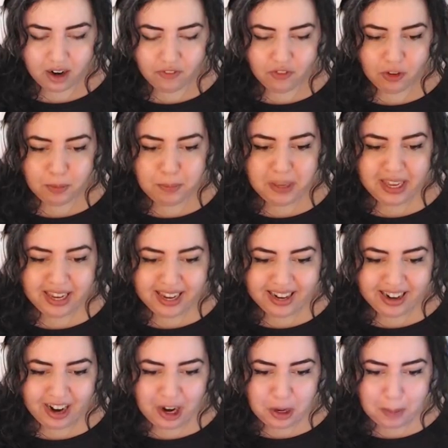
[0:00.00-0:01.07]
For being
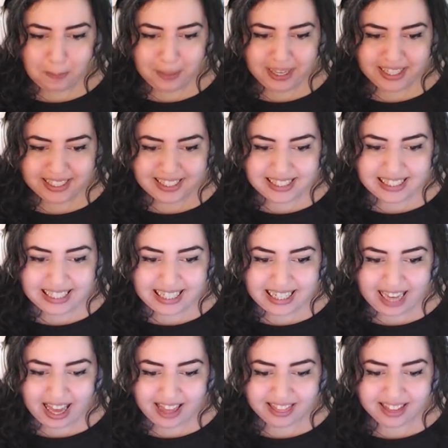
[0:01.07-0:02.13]
on a
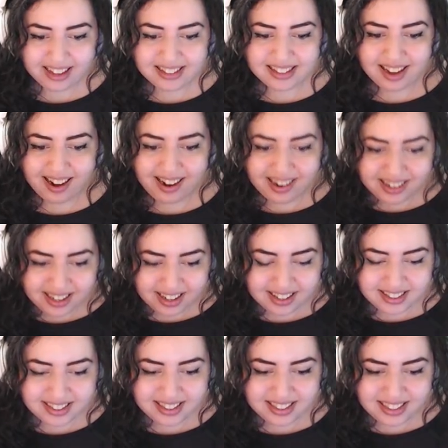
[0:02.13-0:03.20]
PC that's on
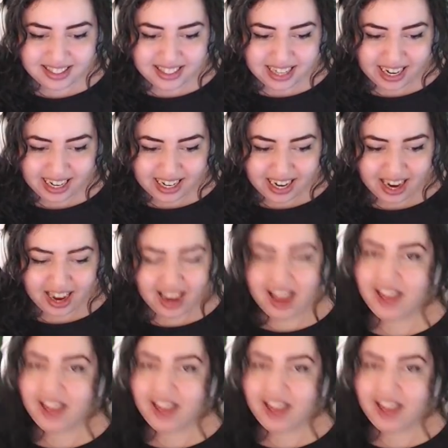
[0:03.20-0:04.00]
a stick,